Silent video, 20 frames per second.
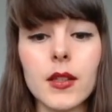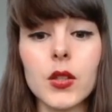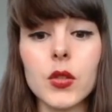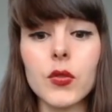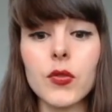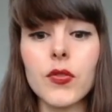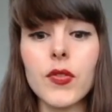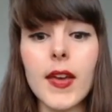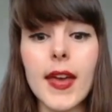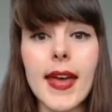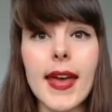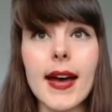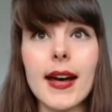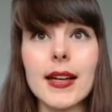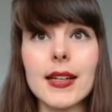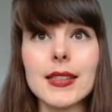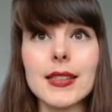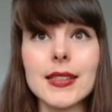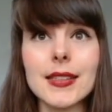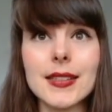
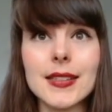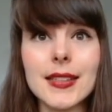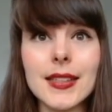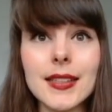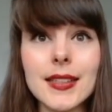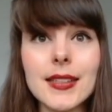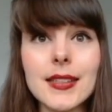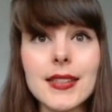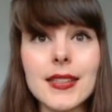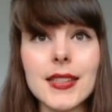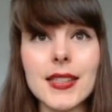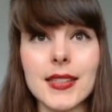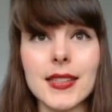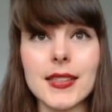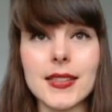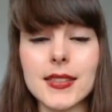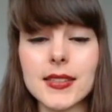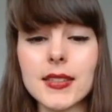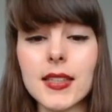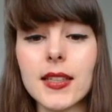Wer sind
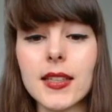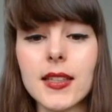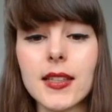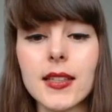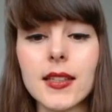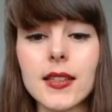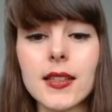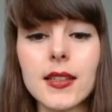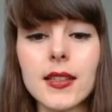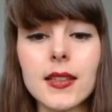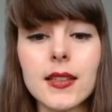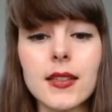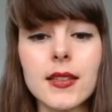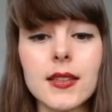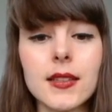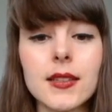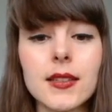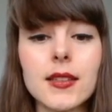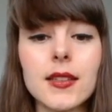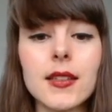Sie?
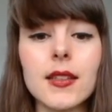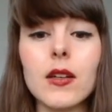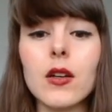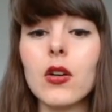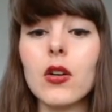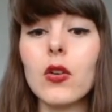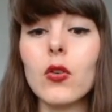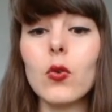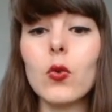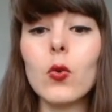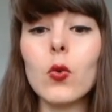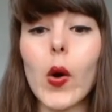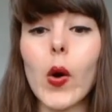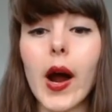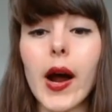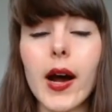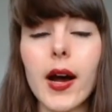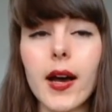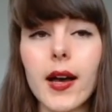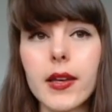Who
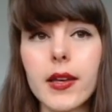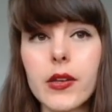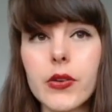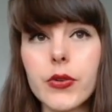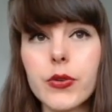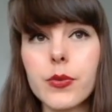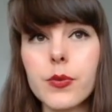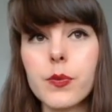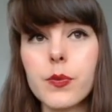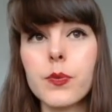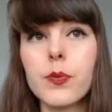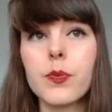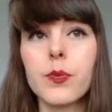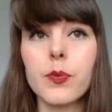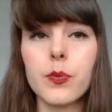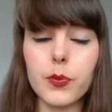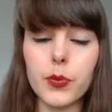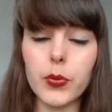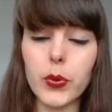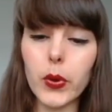are you?
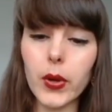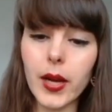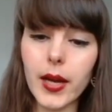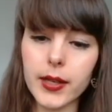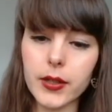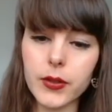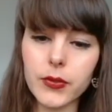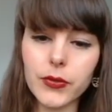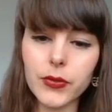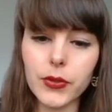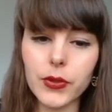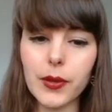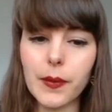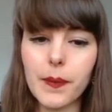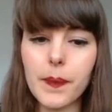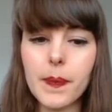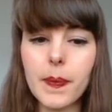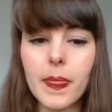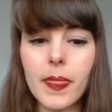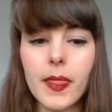Polite form.